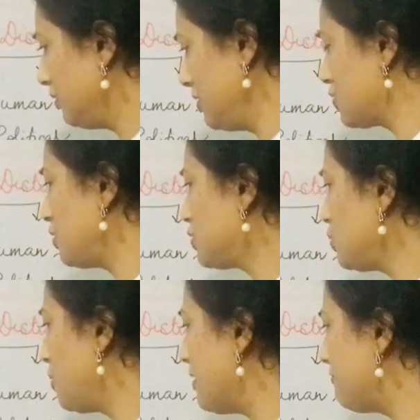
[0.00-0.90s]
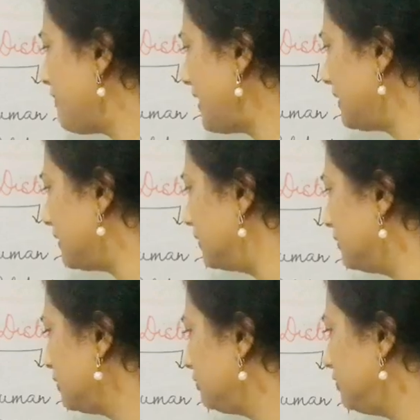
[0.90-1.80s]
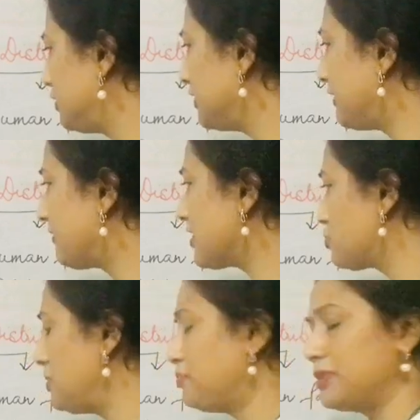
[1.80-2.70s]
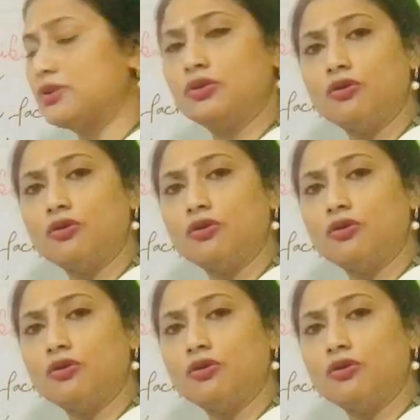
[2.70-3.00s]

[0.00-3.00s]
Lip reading: is also one factor which attracts people